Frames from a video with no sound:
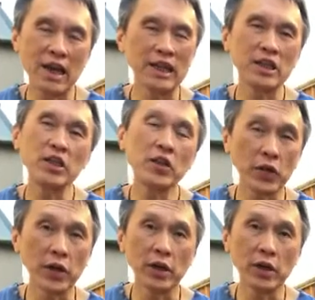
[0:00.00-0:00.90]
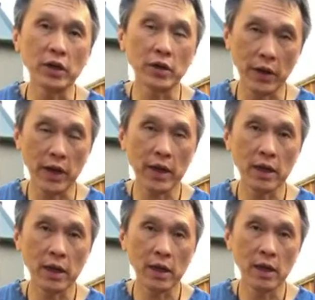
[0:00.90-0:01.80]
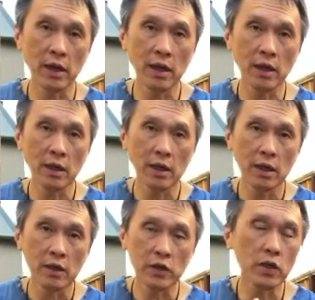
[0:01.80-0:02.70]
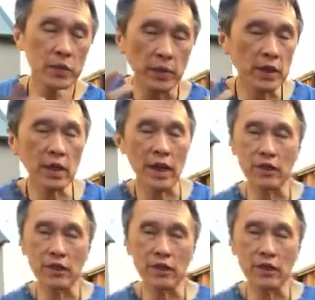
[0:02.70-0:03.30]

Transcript: criteria. Okay, so it's really